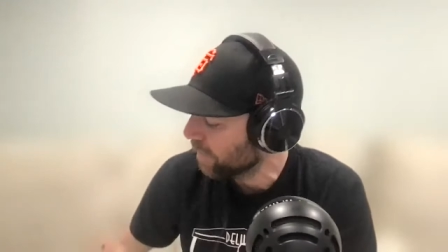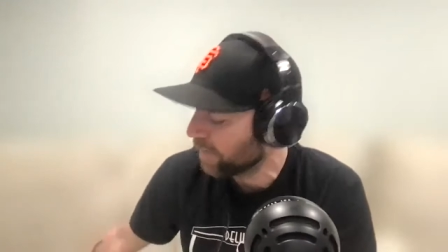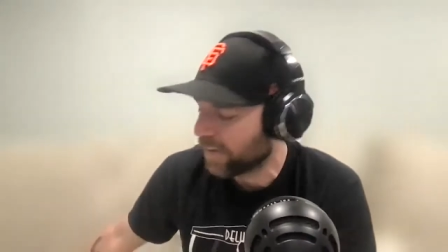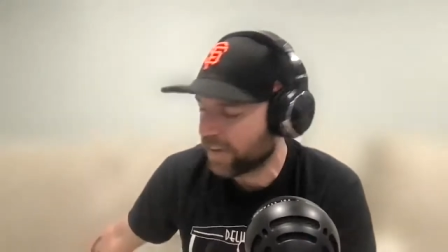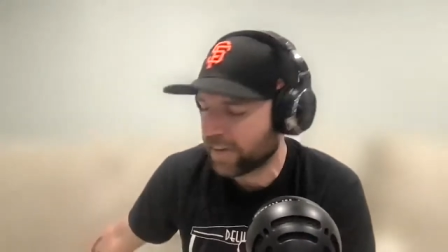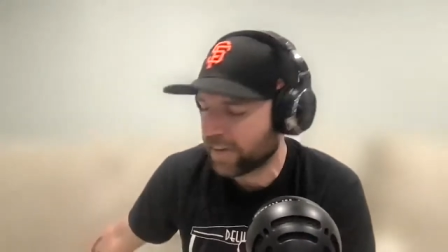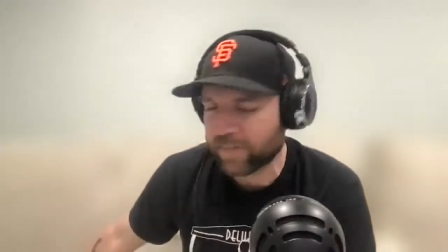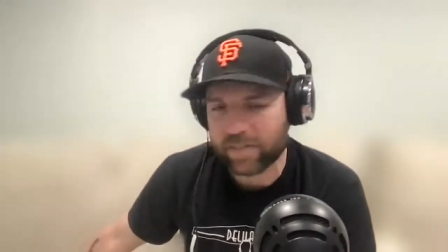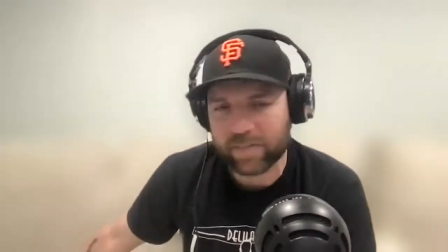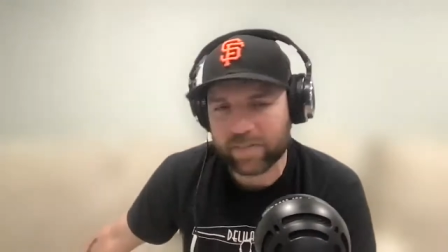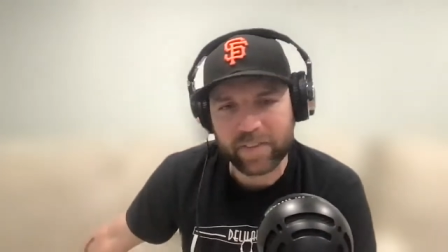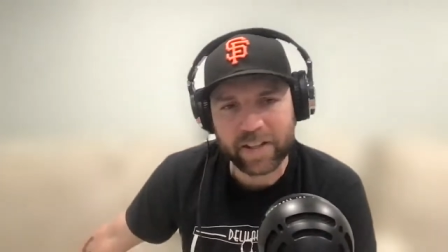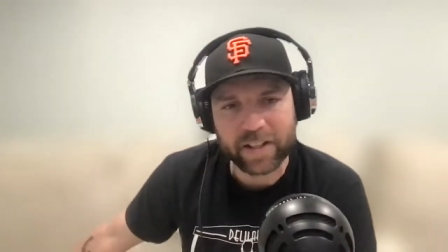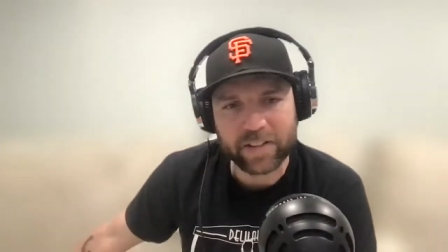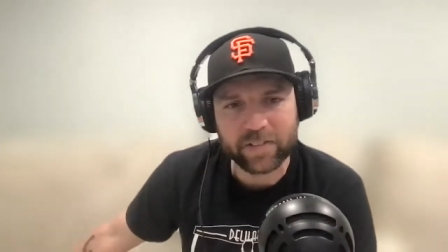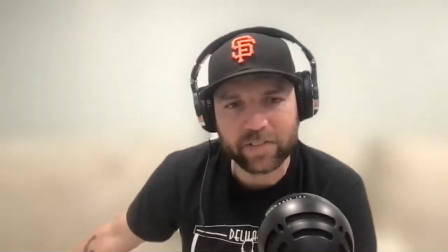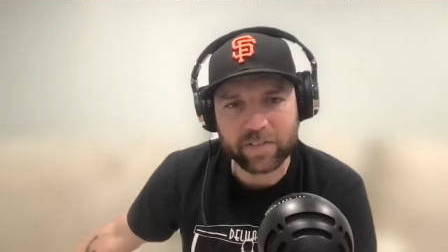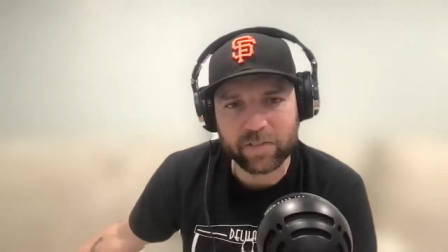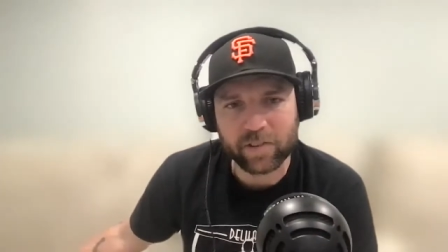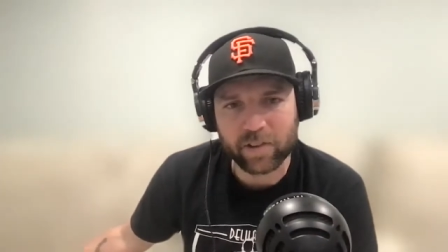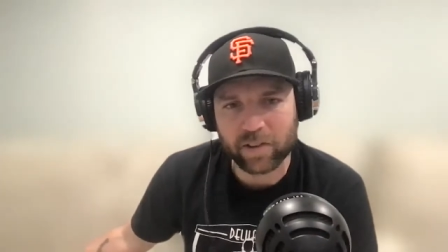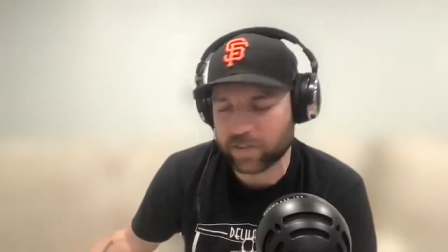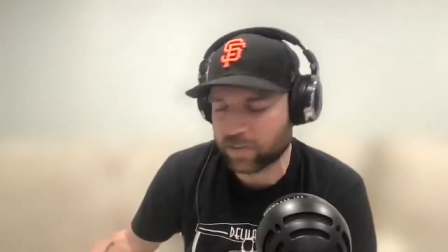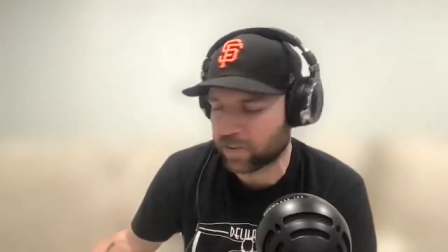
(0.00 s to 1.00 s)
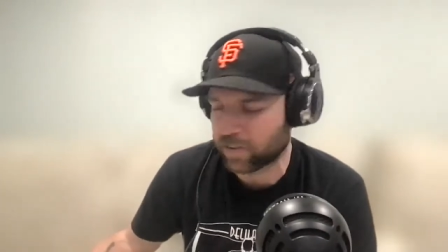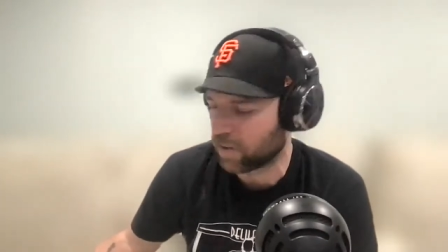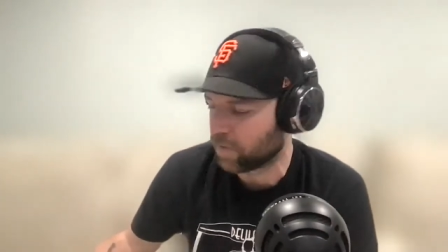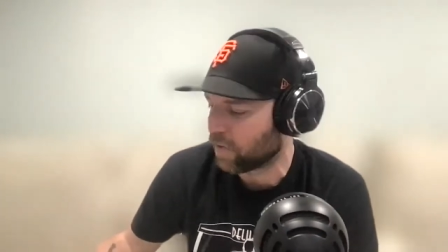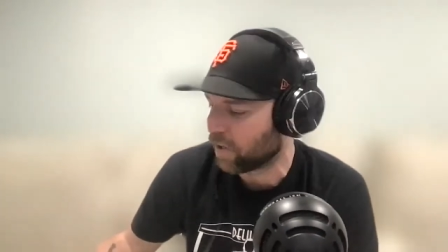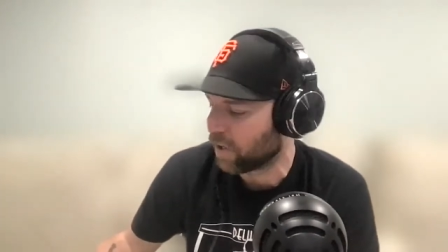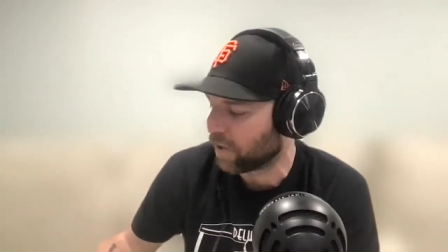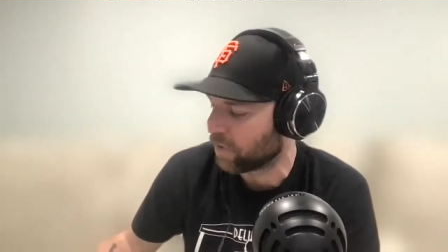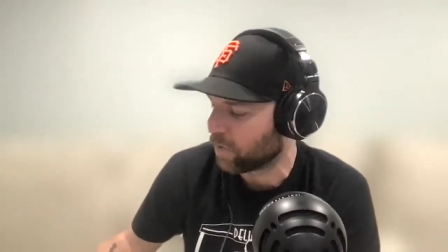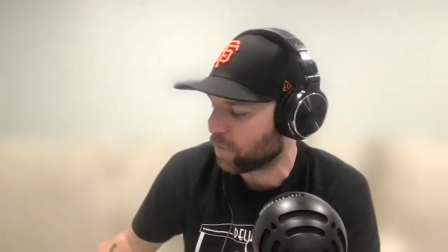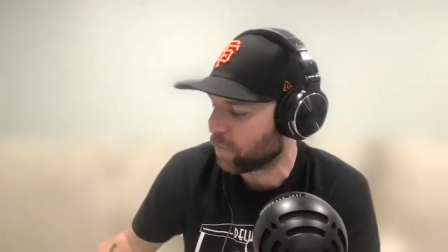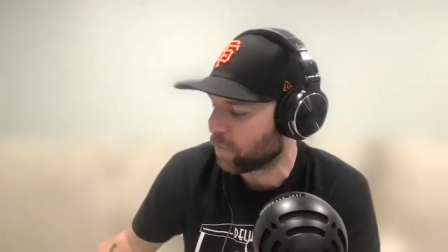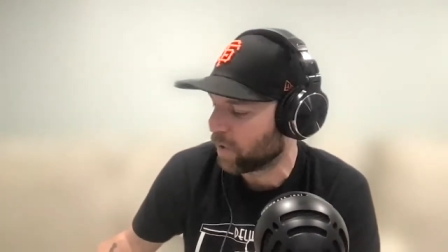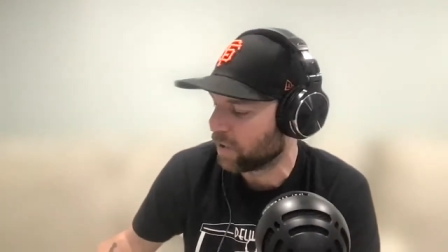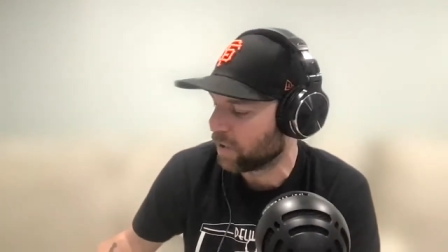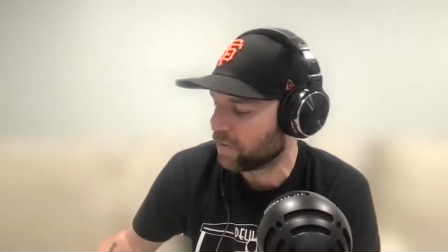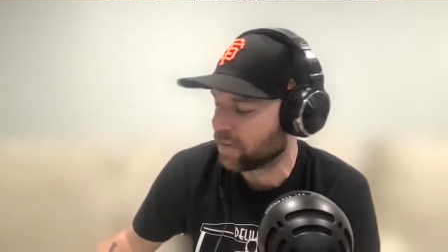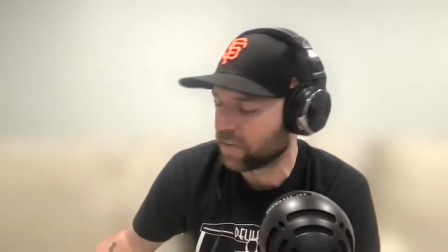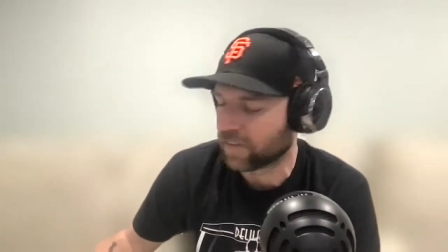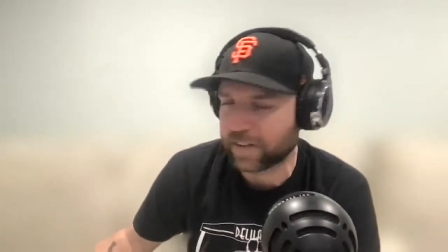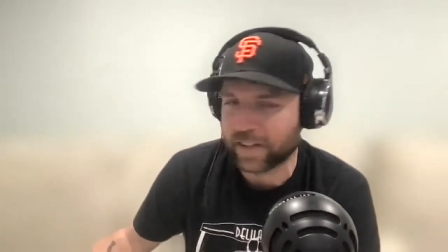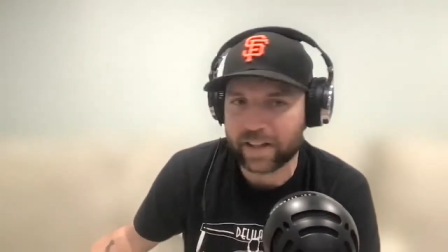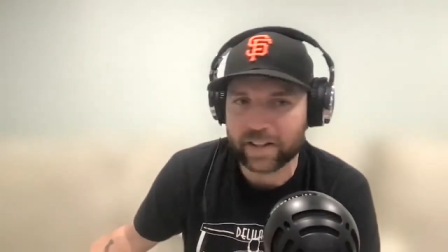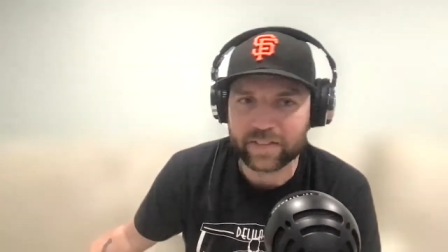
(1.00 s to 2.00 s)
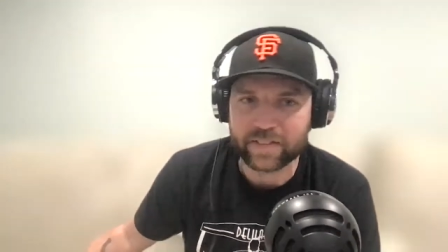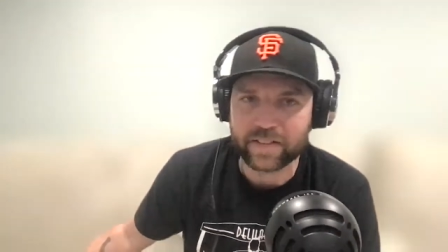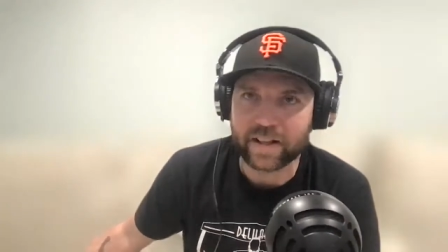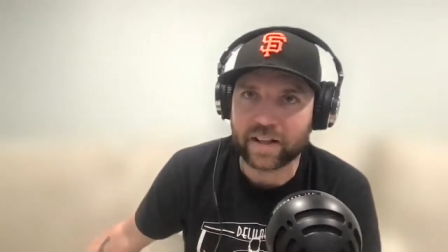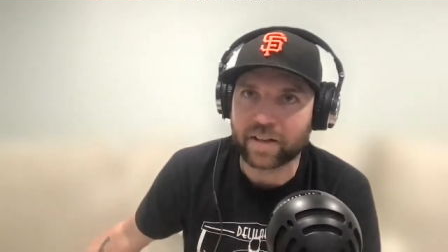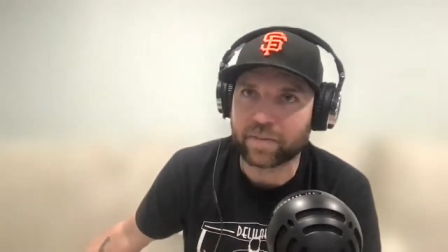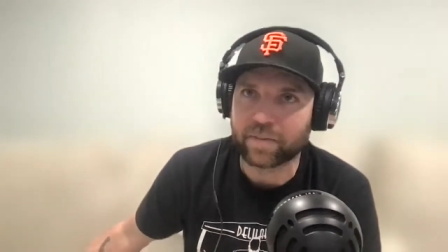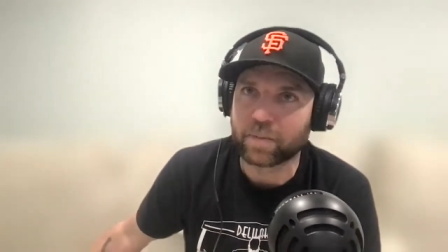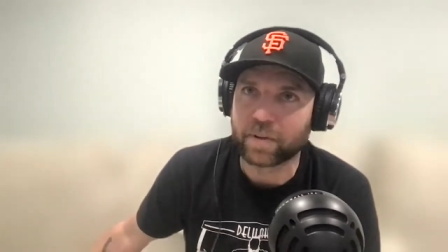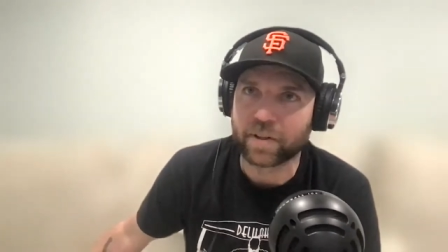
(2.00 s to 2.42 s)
If it makes you fall asleep, I'll have to wait till nighttime.